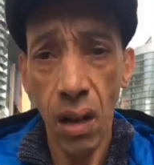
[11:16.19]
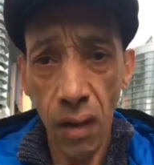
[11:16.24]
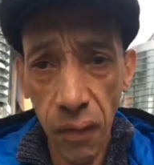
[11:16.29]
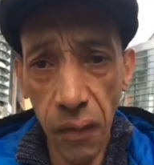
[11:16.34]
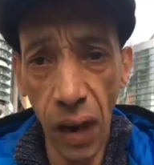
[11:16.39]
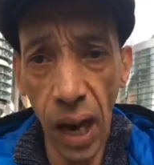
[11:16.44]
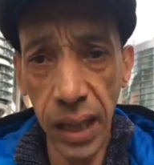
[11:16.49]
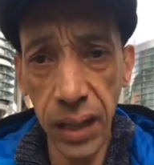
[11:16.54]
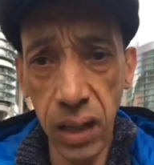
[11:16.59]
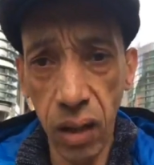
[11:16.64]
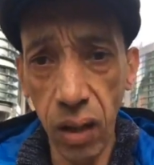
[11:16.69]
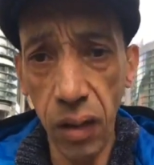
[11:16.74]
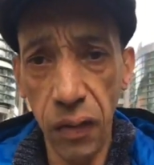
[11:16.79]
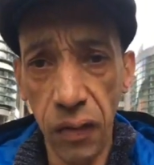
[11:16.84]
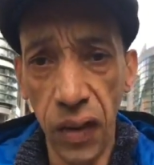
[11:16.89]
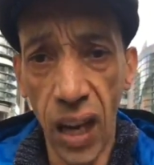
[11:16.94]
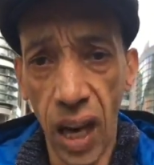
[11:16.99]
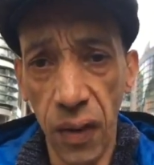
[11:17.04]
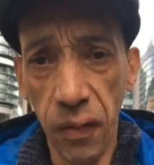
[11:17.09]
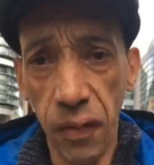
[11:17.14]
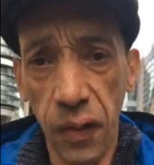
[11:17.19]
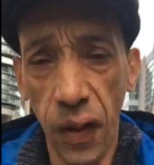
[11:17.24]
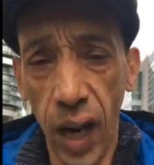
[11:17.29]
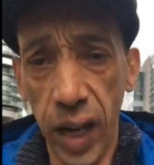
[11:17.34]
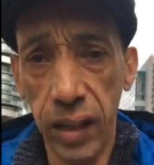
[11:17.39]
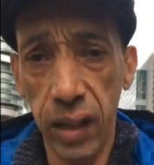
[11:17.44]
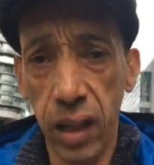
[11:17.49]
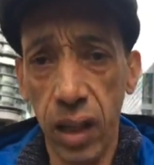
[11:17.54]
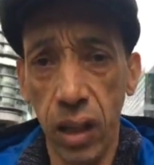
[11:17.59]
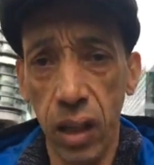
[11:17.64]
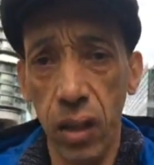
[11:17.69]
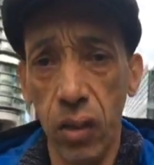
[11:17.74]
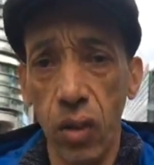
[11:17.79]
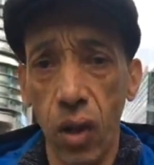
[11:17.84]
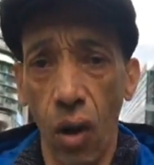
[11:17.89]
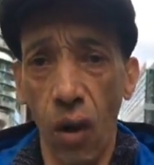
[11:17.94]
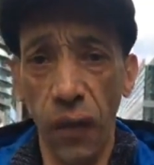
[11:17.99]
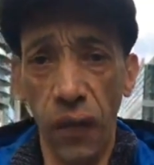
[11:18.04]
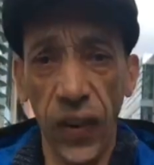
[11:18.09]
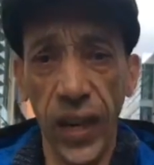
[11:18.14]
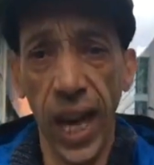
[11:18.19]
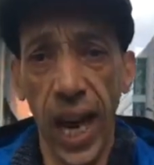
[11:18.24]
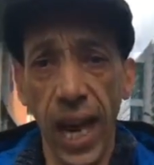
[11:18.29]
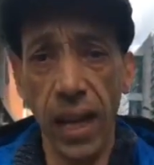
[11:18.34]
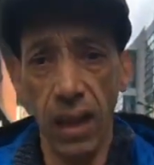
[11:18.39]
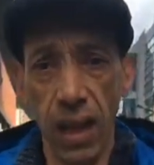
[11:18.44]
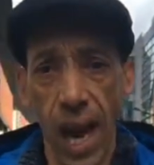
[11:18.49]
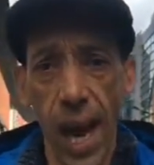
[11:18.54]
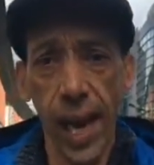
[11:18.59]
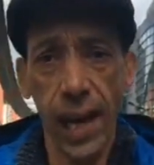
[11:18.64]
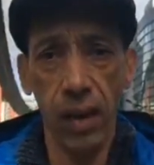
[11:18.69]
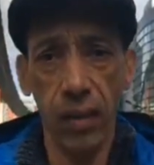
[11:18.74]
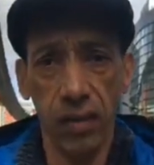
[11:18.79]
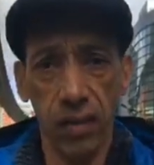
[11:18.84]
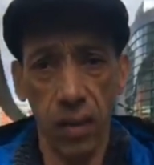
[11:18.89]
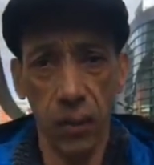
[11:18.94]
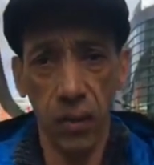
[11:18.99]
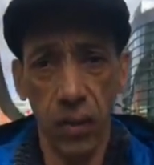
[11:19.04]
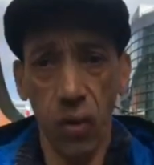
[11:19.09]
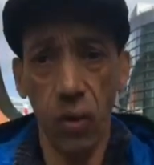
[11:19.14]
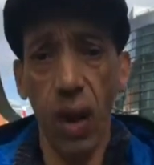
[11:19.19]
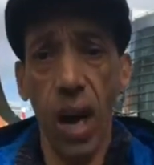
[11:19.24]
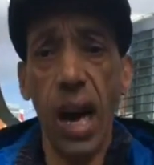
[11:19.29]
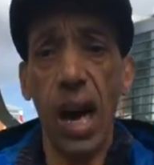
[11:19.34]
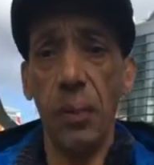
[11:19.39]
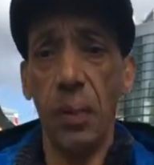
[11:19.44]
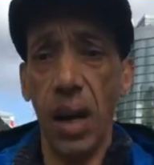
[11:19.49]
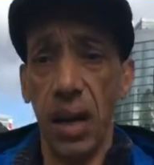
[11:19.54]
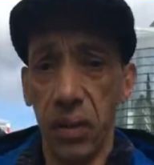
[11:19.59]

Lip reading: Thank you, fam. Thank you. Don't forget, like and subscribe.